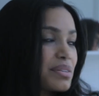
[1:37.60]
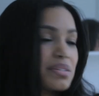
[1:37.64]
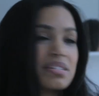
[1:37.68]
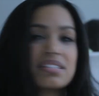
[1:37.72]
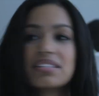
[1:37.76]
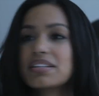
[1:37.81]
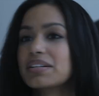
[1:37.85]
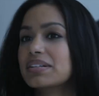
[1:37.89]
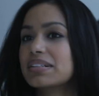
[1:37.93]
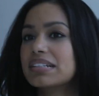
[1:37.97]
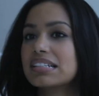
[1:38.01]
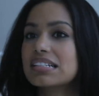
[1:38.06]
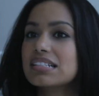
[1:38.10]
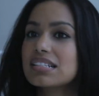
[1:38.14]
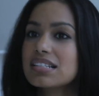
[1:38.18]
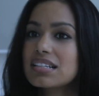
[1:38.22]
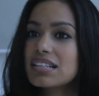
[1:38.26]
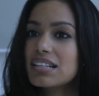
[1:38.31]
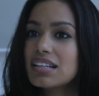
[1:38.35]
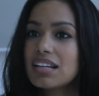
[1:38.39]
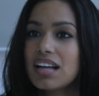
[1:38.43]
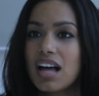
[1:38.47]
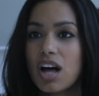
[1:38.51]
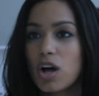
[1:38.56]
Are you
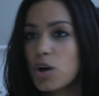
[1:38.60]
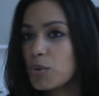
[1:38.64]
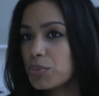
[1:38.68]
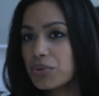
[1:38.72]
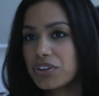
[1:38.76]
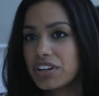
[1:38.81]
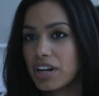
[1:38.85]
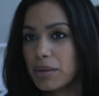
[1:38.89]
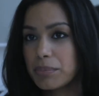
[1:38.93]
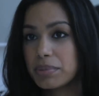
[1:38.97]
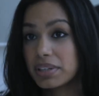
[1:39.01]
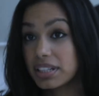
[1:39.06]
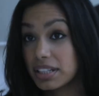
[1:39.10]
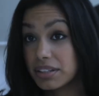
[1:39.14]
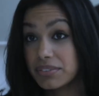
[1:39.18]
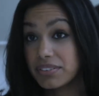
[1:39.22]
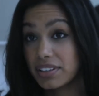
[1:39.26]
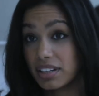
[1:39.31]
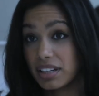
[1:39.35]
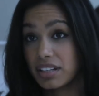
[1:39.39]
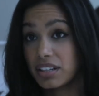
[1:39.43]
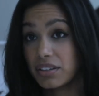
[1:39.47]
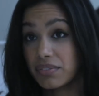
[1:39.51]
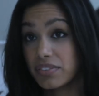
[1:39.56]
serious? I hope you're not
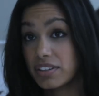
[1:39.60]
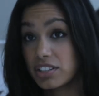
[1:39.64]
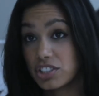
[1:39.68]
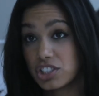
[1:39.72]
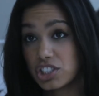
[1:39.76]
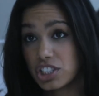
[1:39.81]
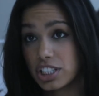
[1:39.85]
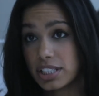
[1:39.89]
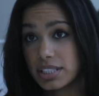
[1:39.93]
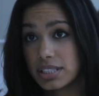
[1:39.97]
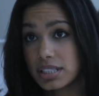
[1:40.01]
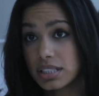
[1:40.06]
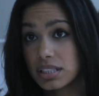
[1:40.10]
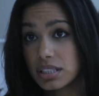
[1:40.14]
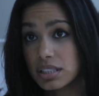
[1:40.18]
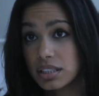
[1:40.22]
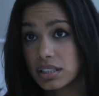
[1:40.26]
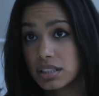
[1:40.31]
believing any of this shit.